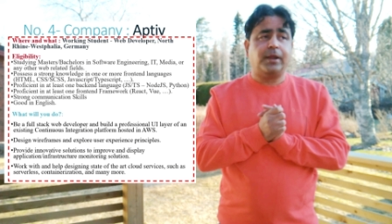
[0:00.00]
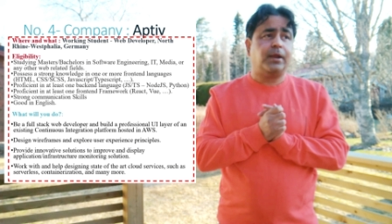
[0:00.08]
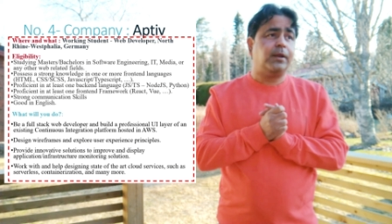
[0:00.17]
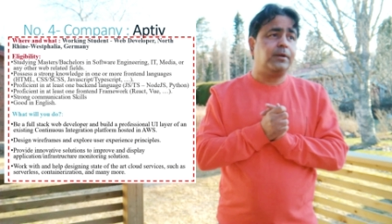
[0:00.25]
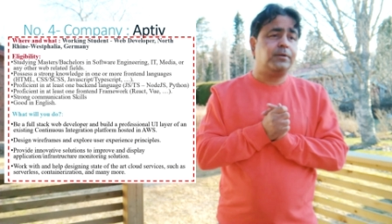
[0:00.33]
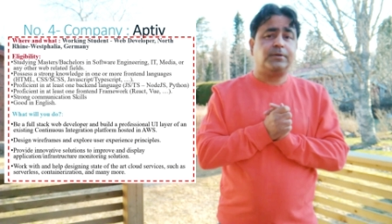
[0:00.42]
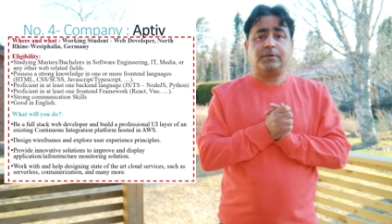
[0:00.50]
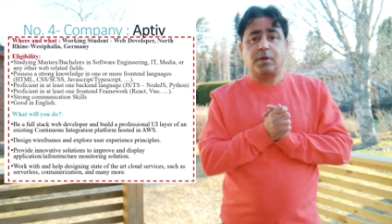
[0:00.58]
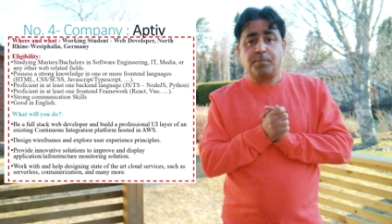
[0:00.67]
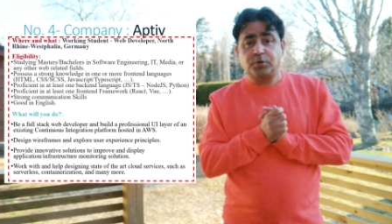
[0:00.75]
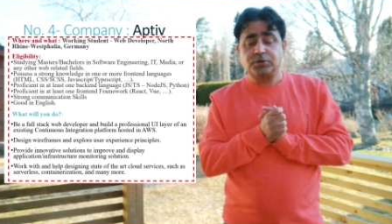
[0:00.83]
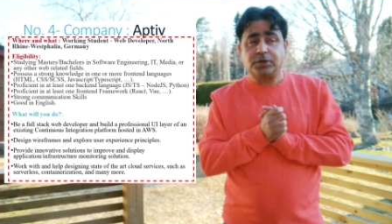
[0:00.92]
And
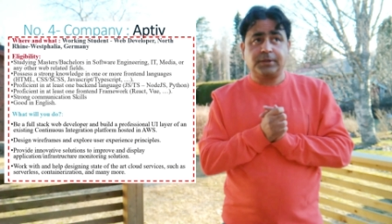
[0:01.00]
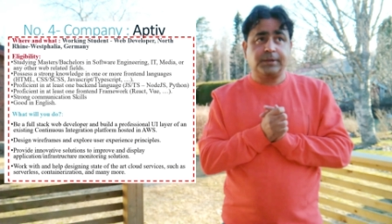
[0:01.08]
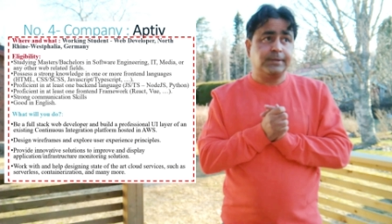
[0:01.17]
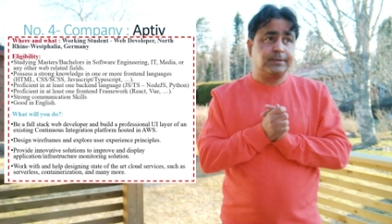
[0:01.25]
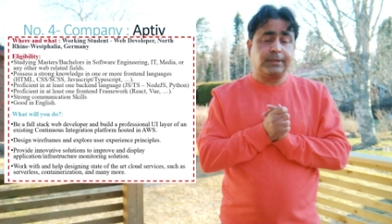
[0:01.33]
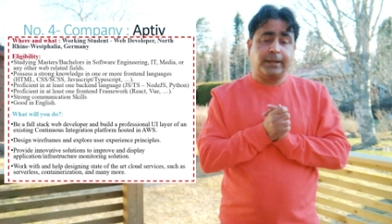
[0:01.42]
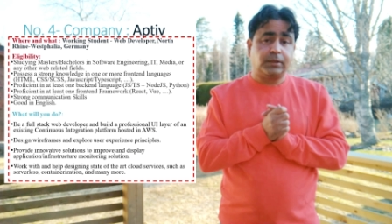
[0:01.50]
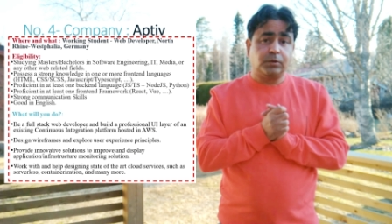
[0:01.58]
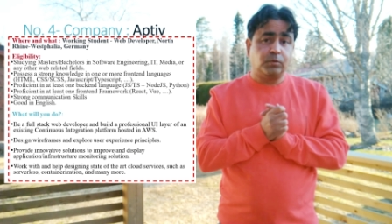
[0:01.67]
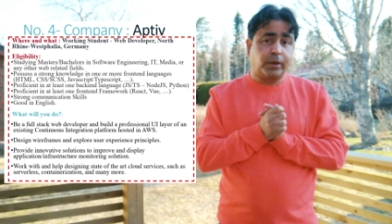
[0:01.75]
the opportunity is, like,